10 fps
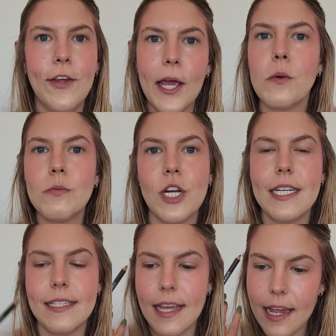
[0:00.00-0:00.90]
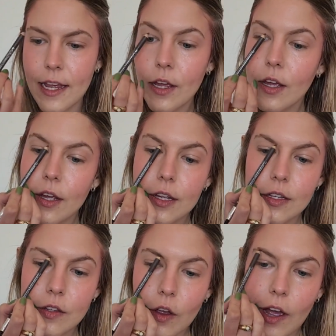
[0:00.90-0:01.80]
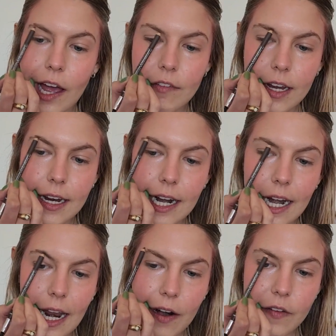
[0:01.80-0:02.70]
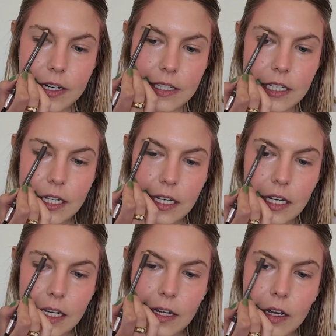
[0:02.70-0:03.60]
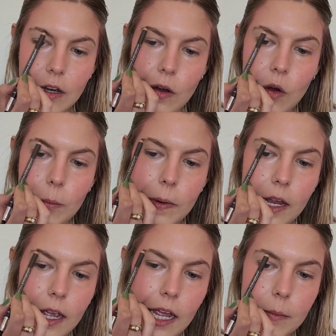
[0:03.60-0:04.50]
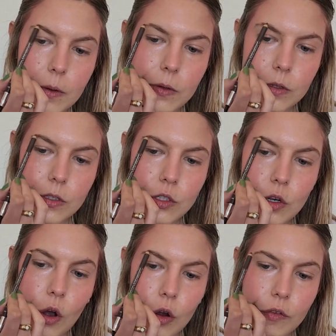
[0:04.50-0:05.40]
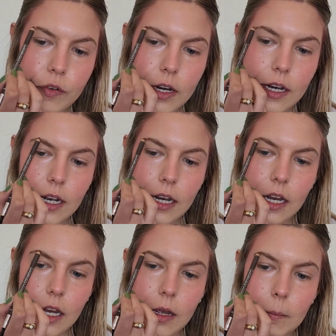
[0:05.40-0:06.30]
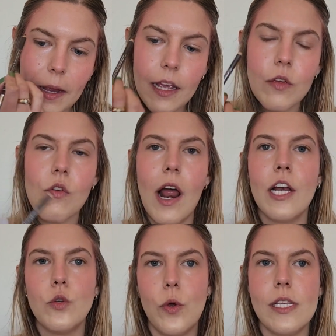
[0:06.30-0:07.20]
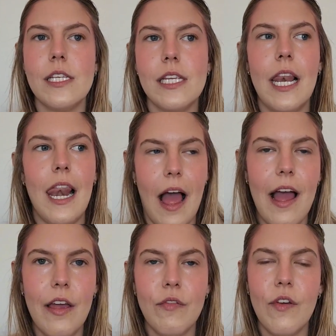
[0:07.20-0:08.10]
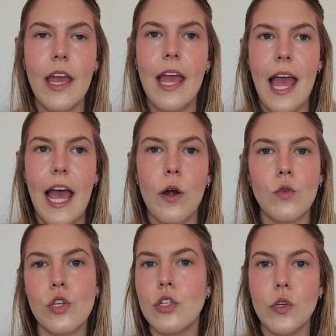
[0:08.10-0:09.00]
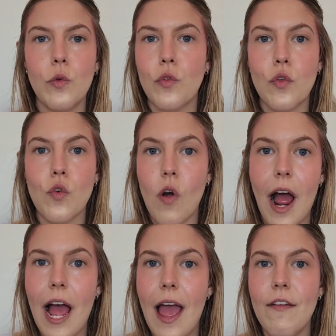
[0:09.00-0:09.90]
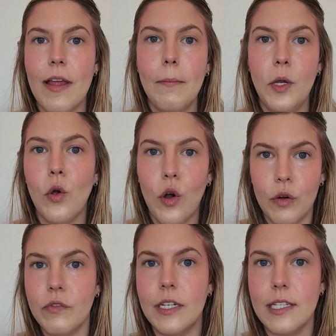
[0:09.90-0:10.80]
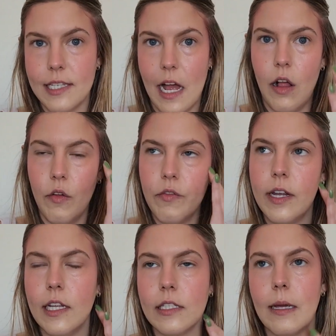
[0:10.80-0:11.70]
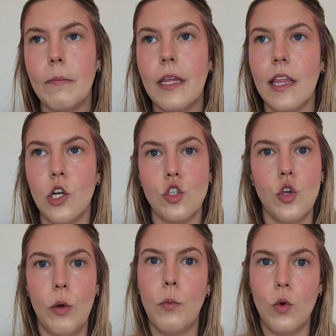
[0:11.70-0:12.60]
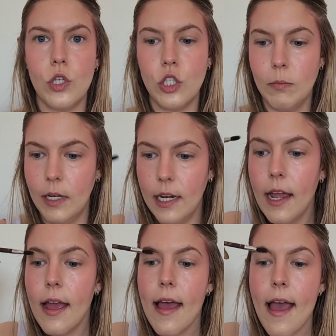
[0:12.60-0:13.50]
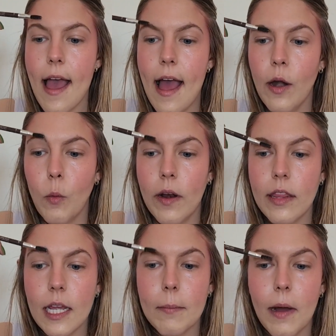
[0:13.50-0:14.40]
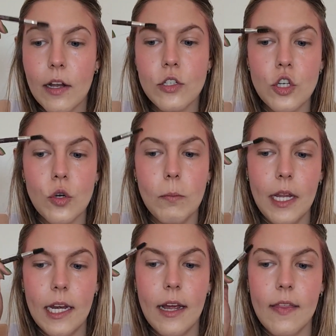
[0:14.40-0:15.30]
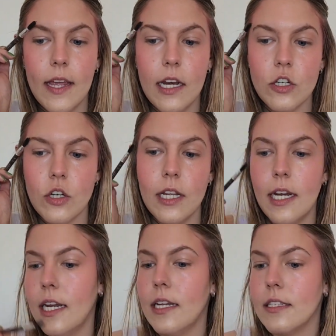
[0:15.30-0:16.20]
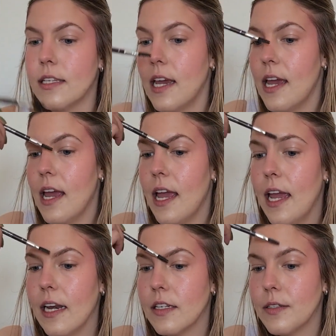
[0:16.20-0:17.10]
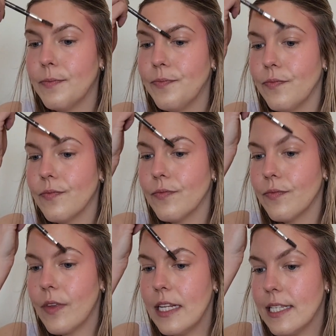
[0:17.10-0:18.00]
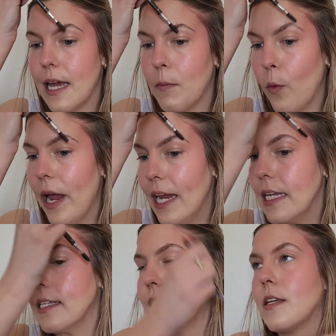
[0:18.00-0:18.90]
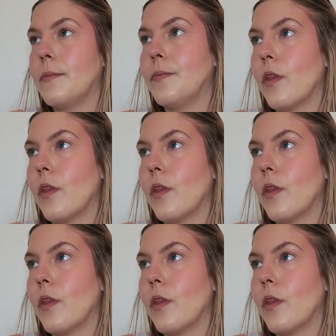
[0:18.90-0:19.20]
You get what I'm trying to say? So, having clarity on being able to confidently make the right choices in life and also still thrive and be your confident self is something that is so important to me. And one thing about social media and the internet is it, in some ways,